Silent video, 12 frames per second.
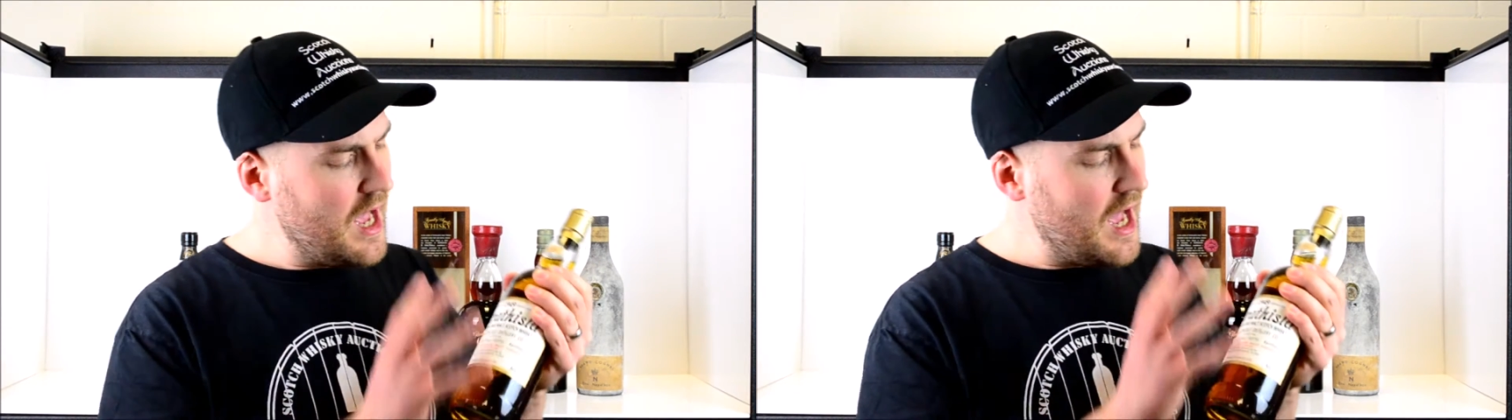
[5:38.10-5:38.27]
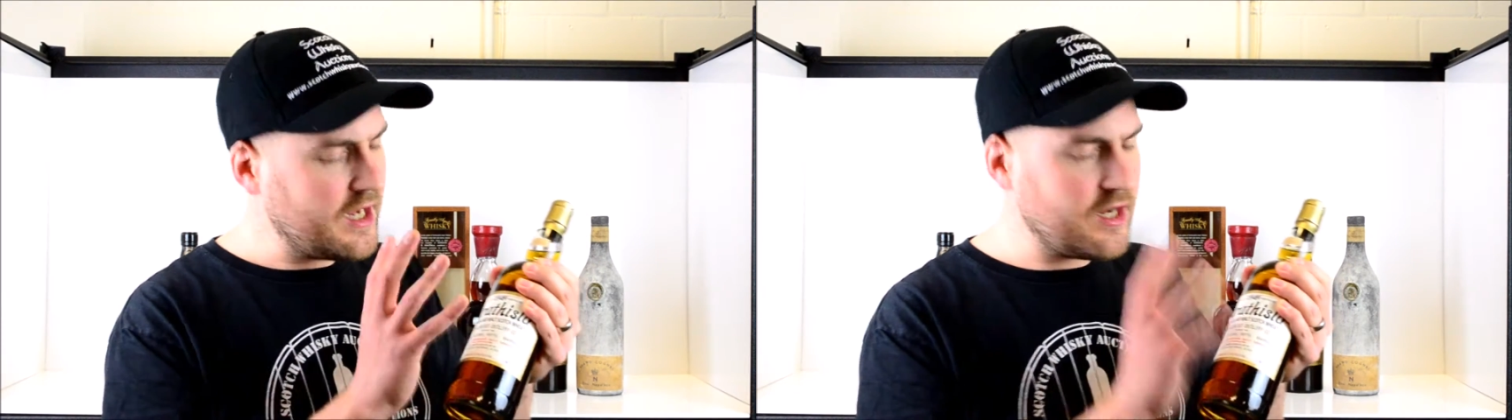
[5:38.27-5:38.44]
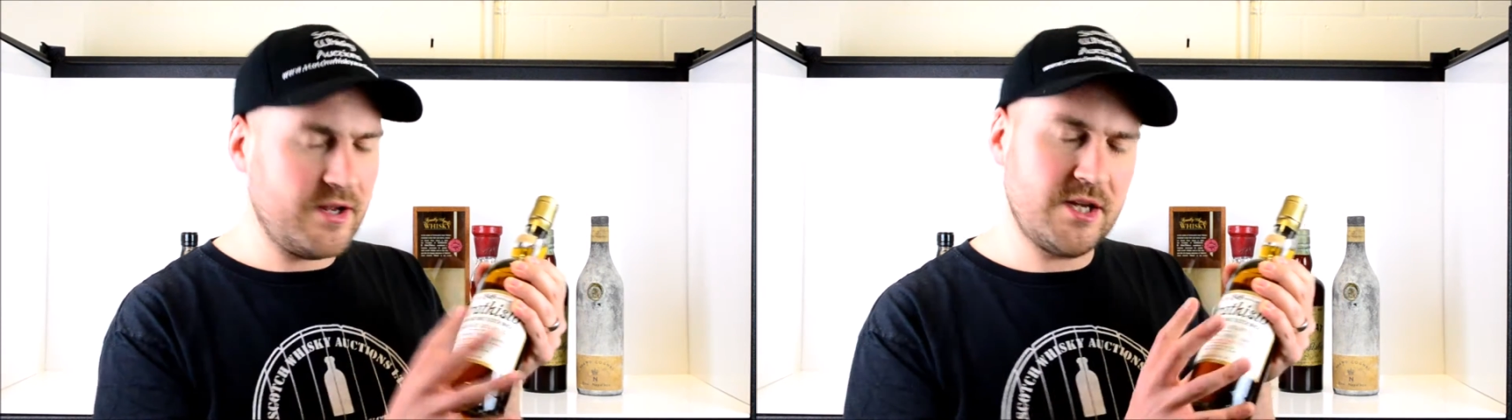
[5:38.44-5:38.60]

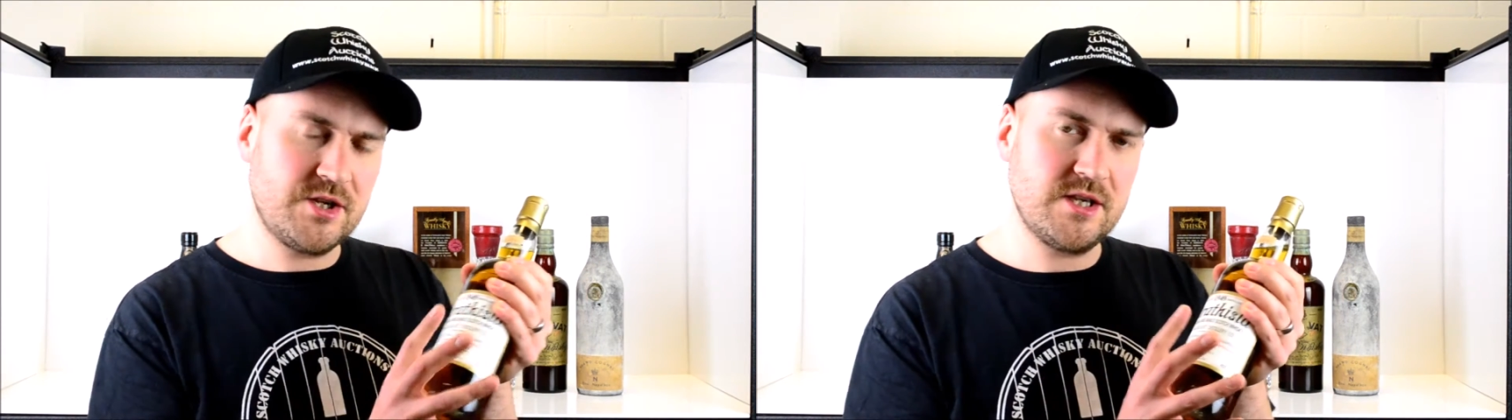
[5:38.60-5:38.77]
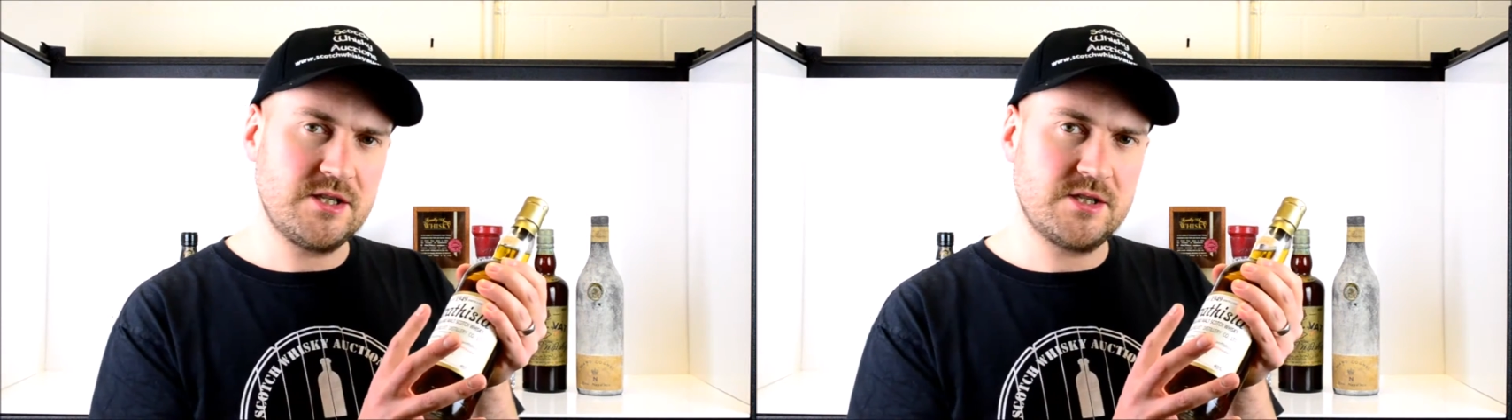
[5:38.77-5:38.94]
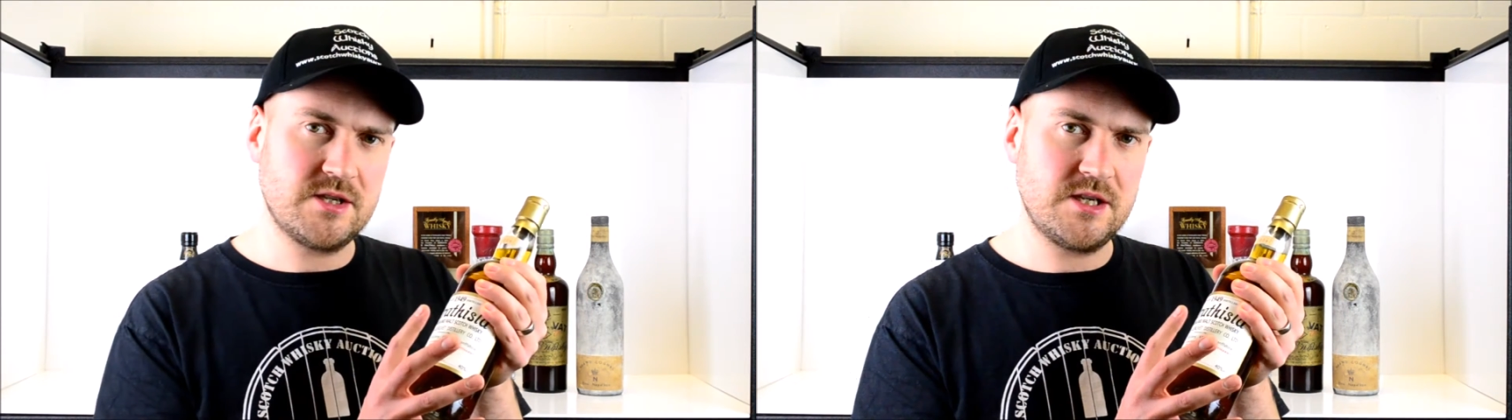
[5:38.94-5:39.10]
A great
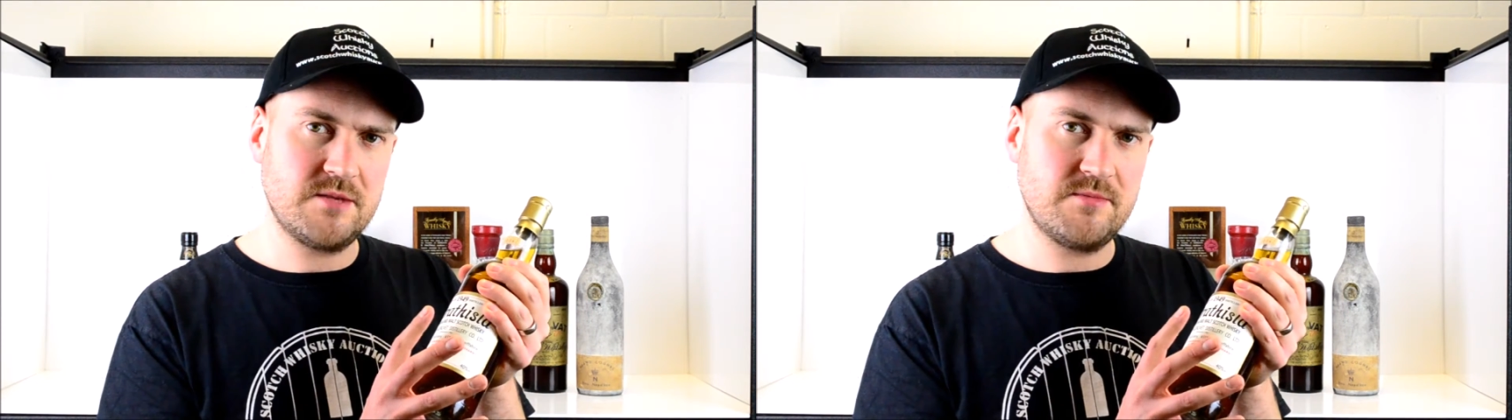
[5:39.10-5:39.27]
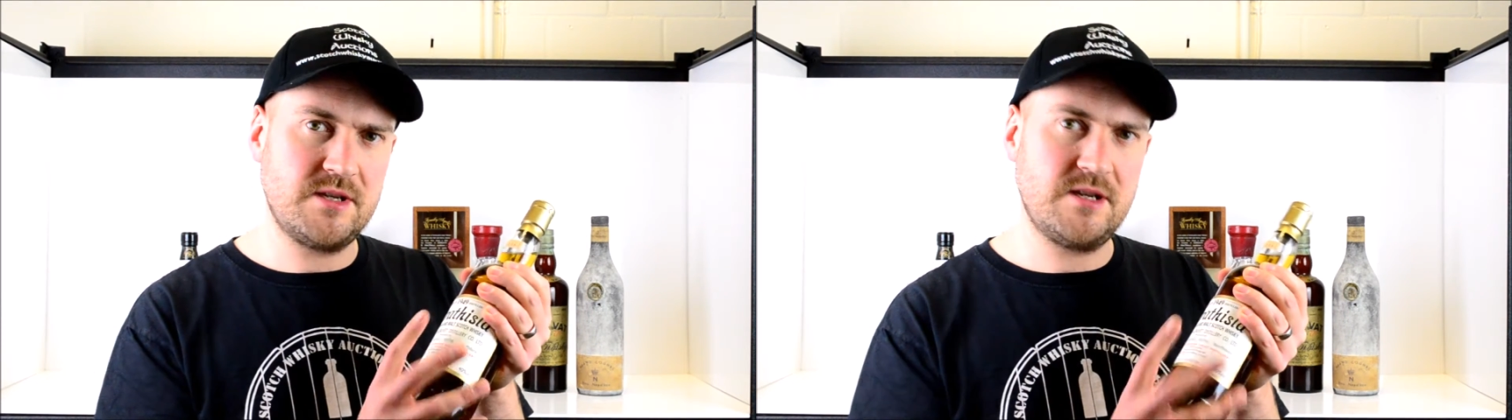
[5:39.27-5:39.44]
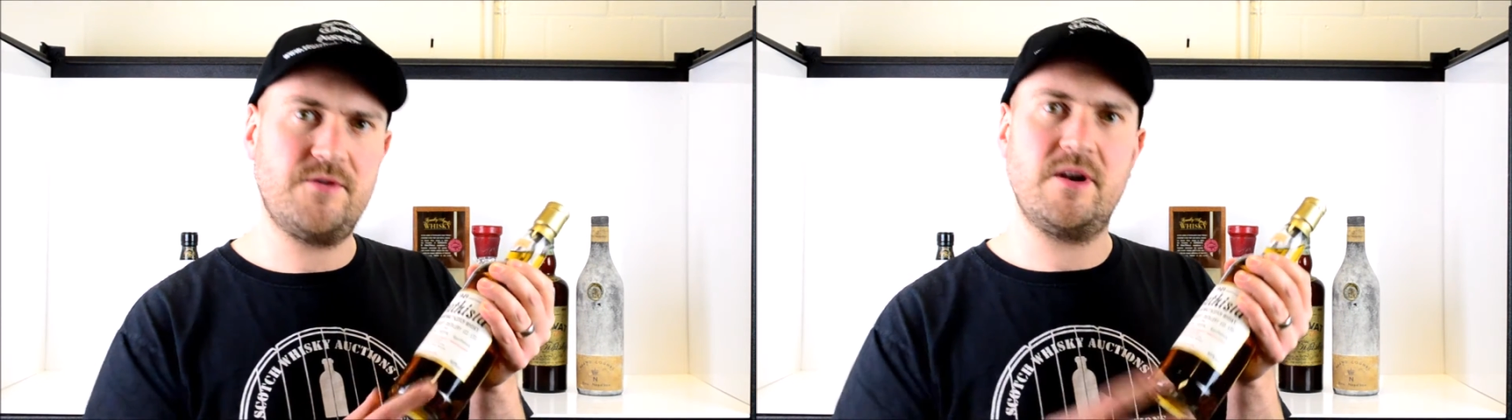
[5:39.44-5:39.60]
chance to try
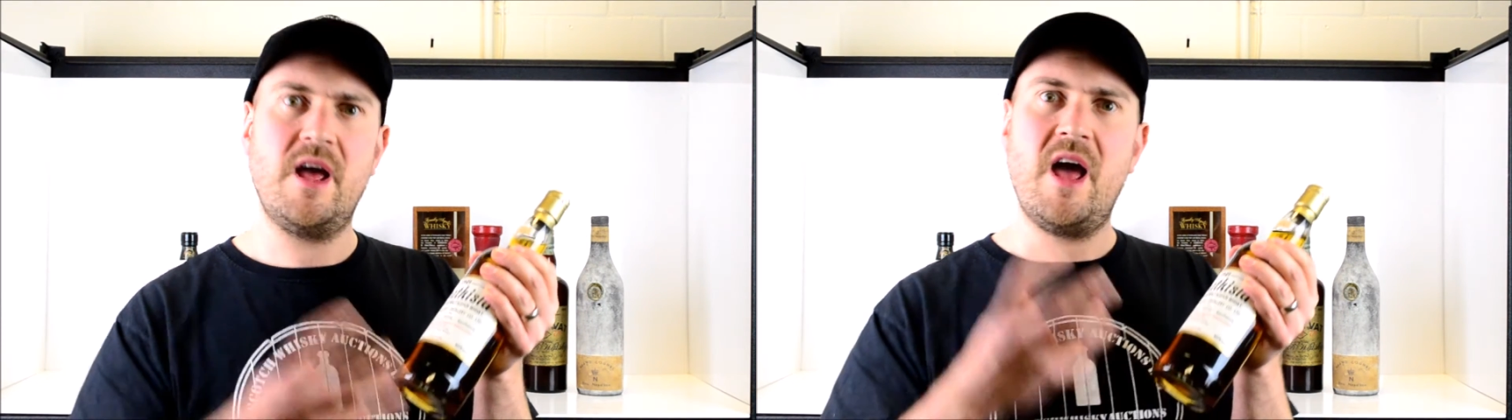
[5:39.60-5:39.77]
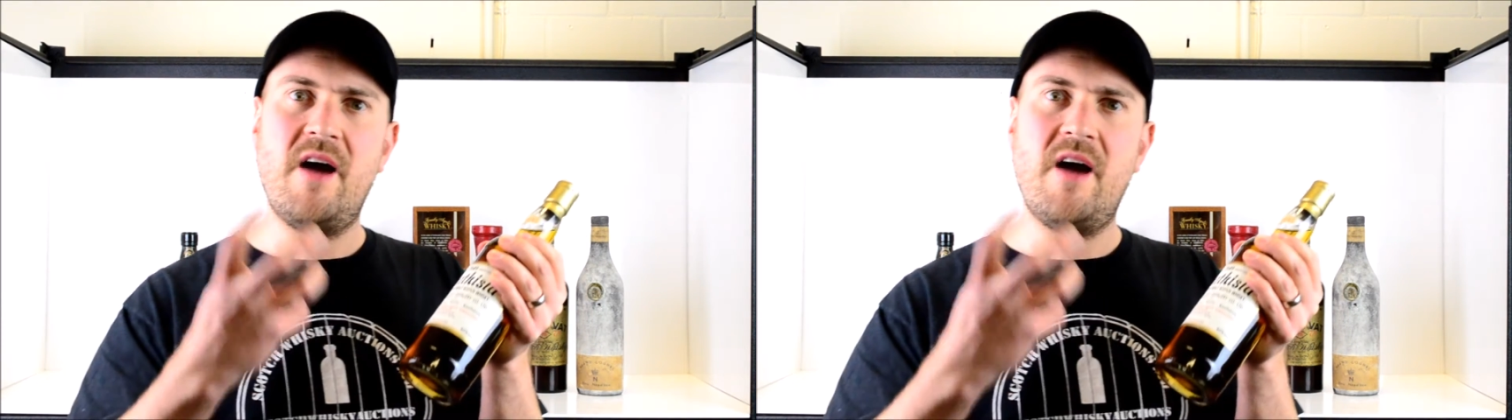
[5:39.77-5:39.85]
something different,